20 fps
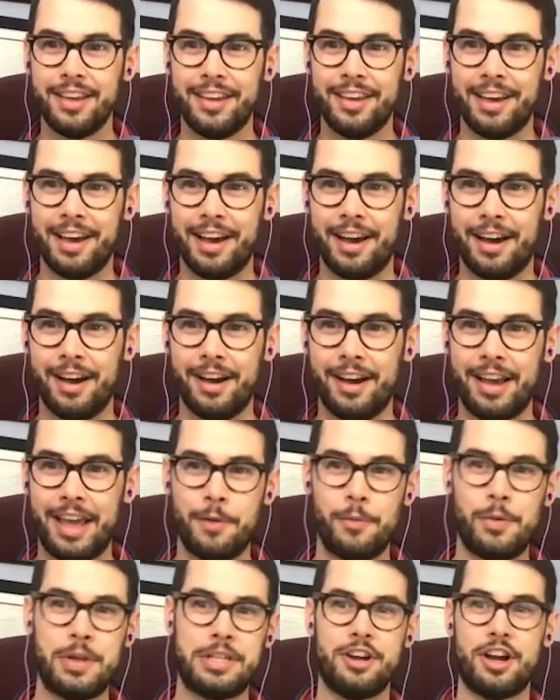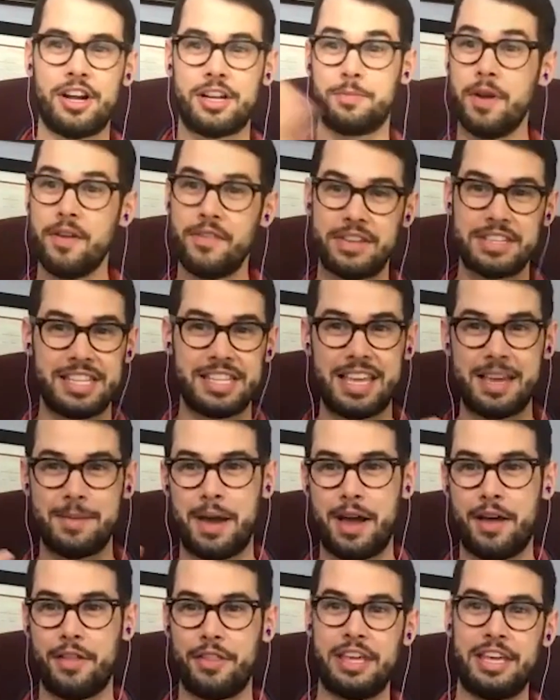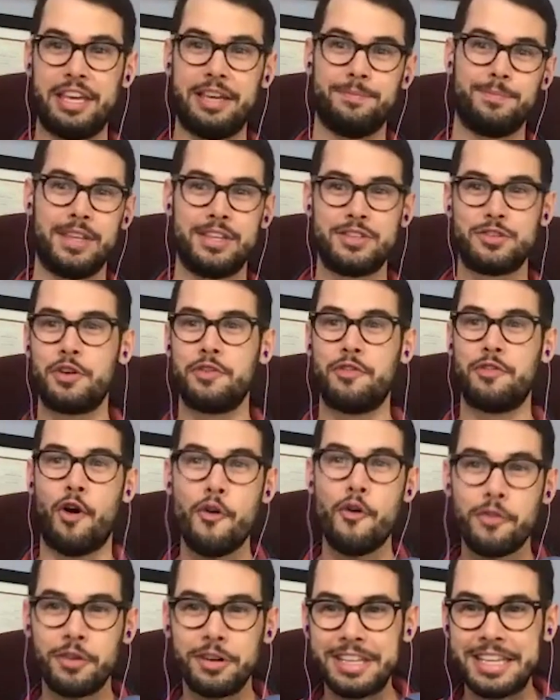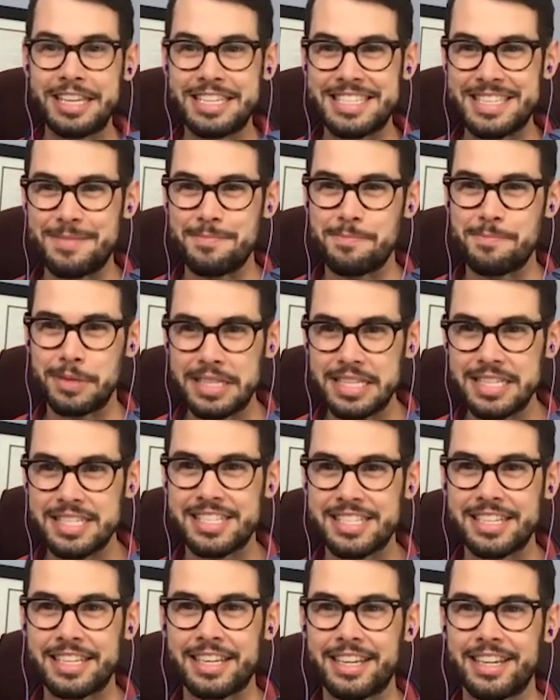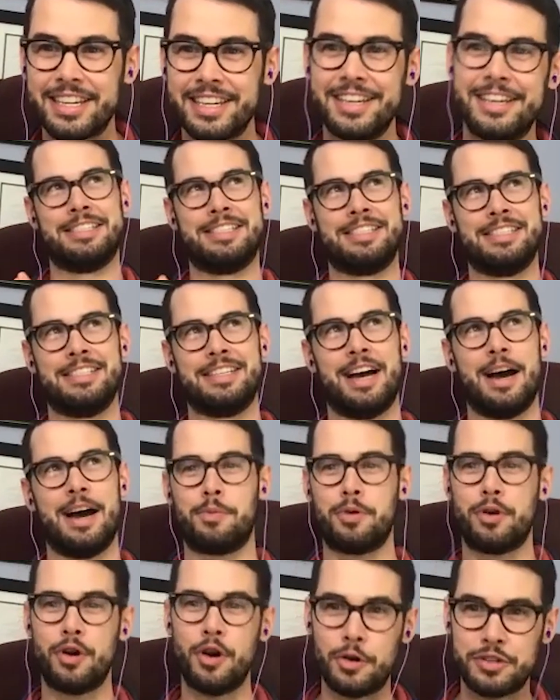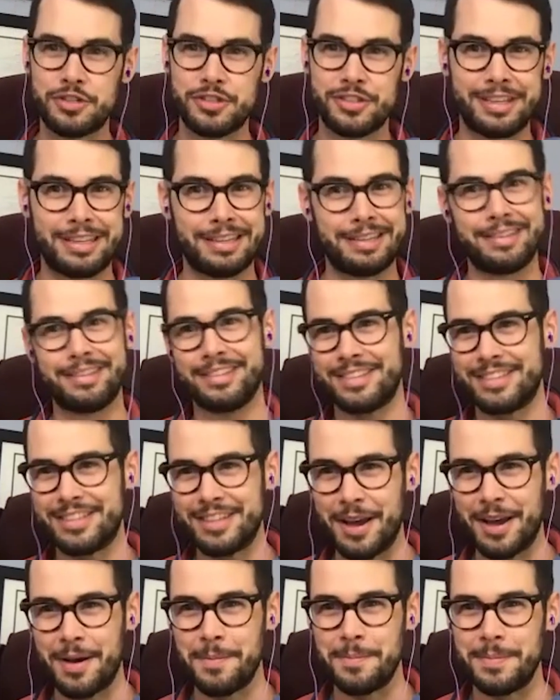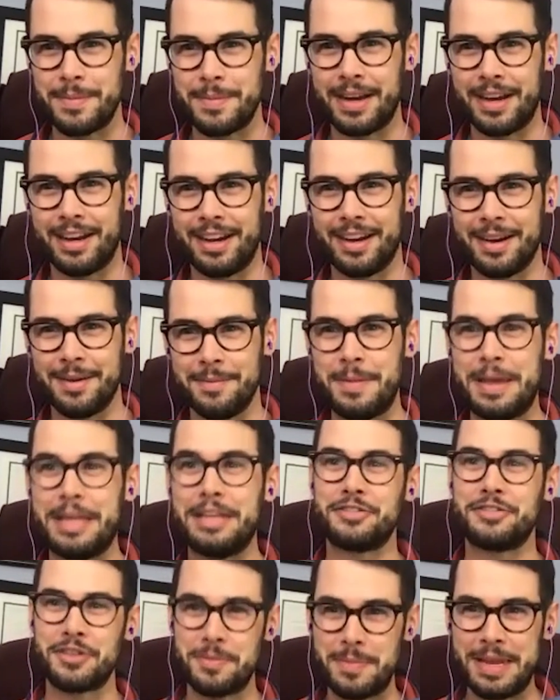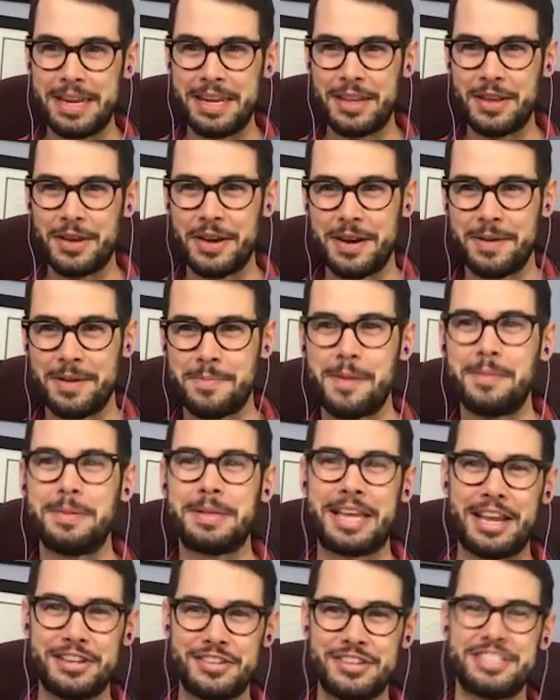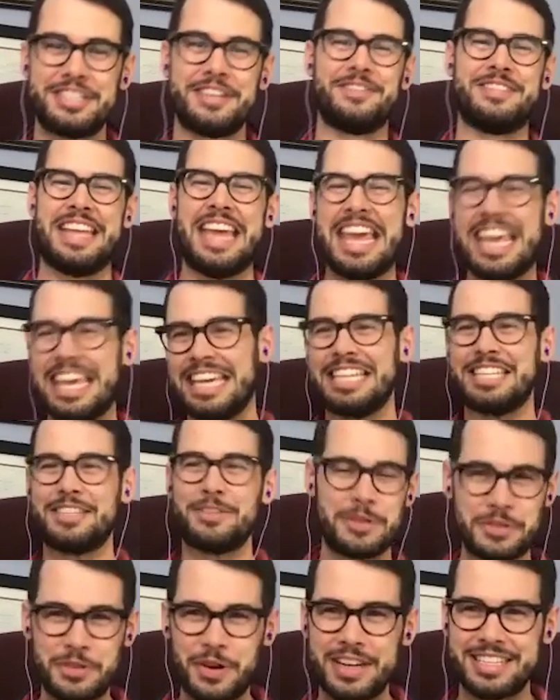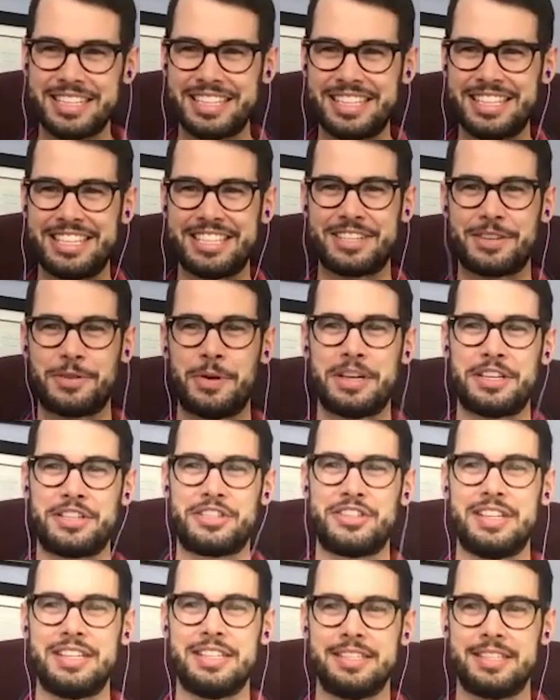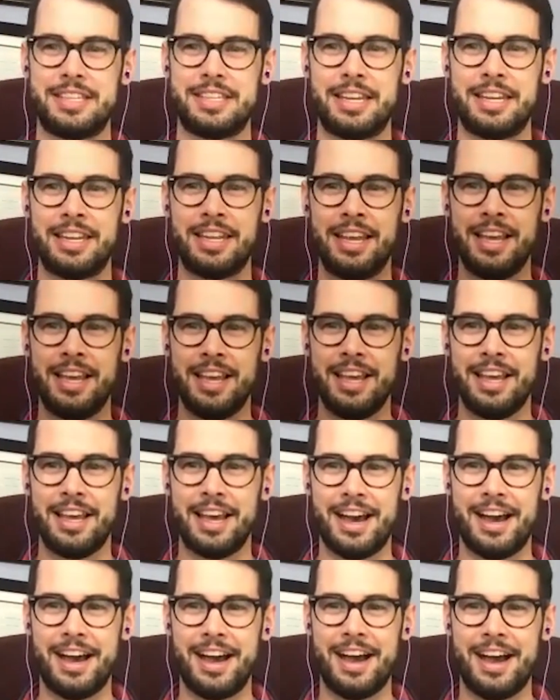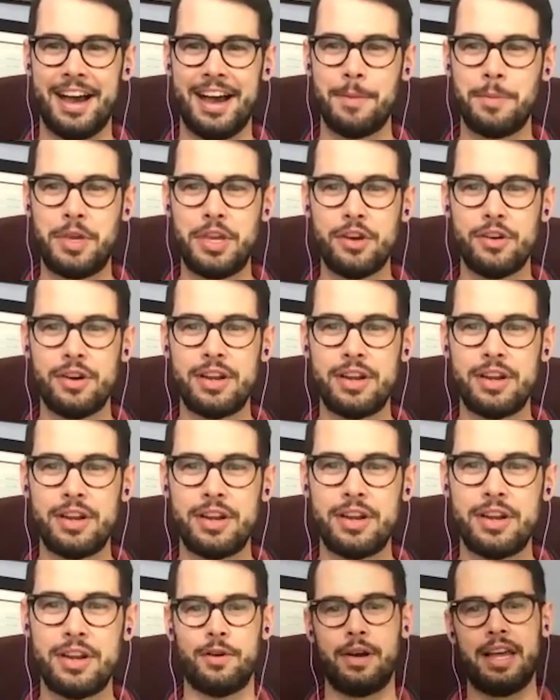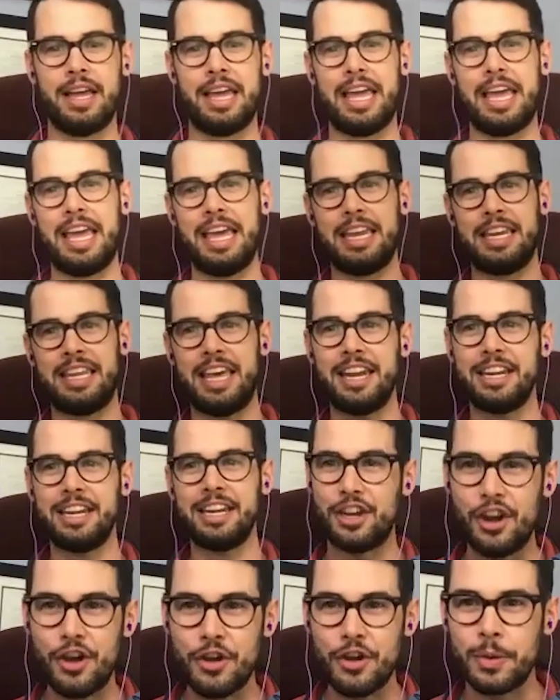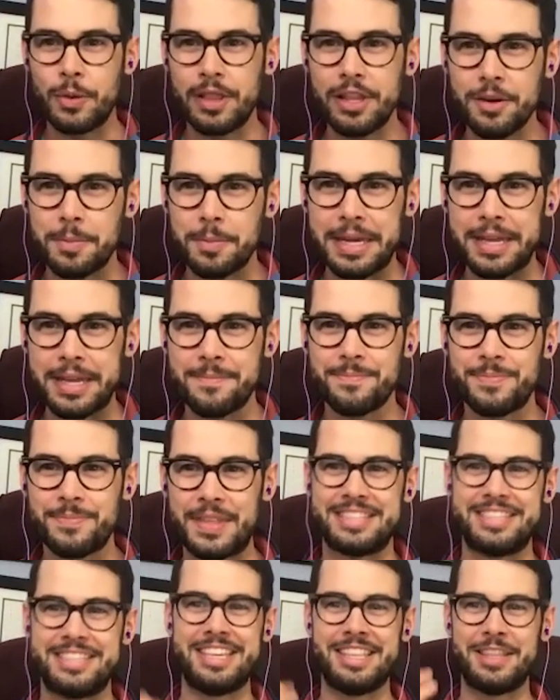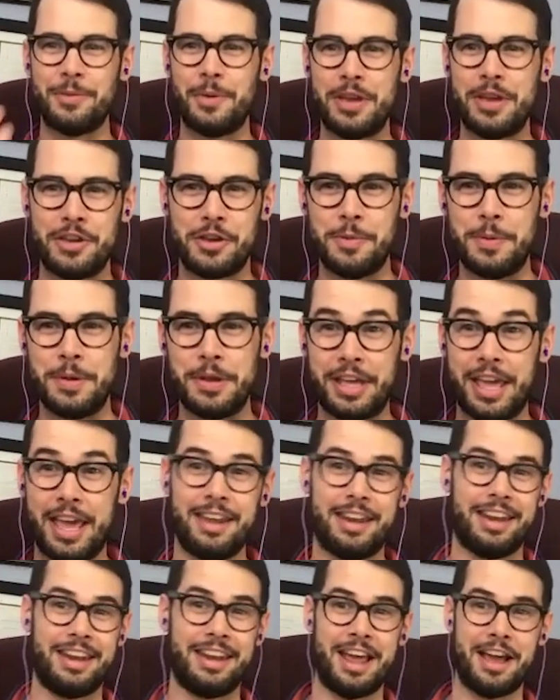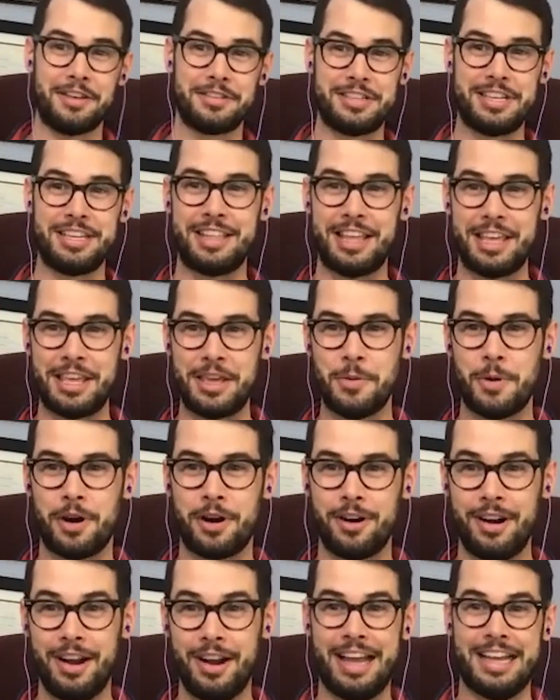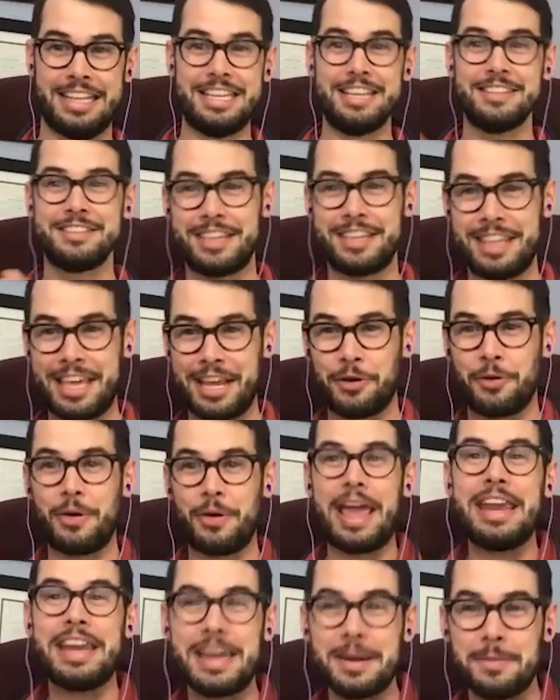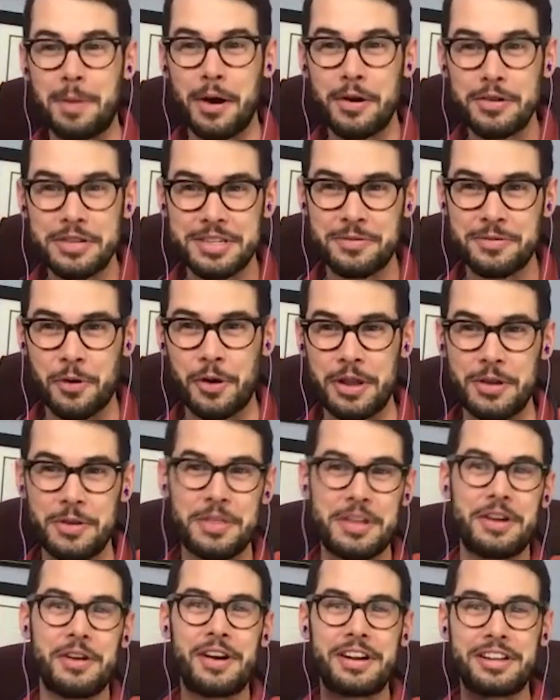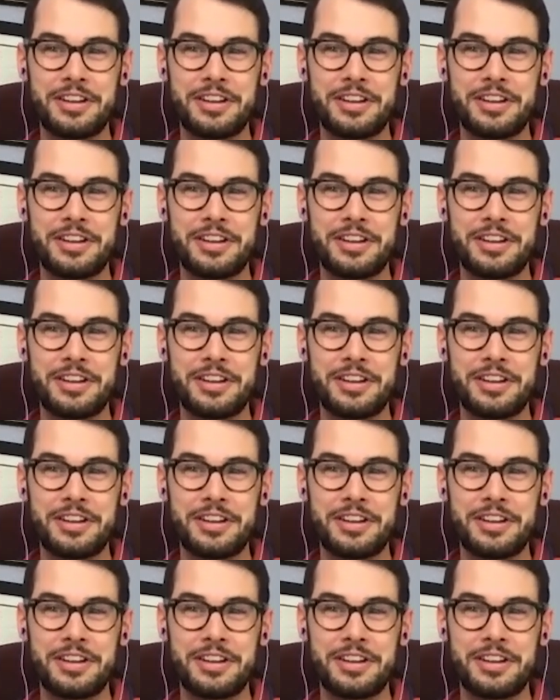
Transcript: And we talked previously about the sort of overly simplistic approach that some mainstream media publications have taken to addressing these questions. And I'm curious, in getting to know you a little bit and seeing the way you communicate, and now seeing that you are, it sounds like they created a post for you, the director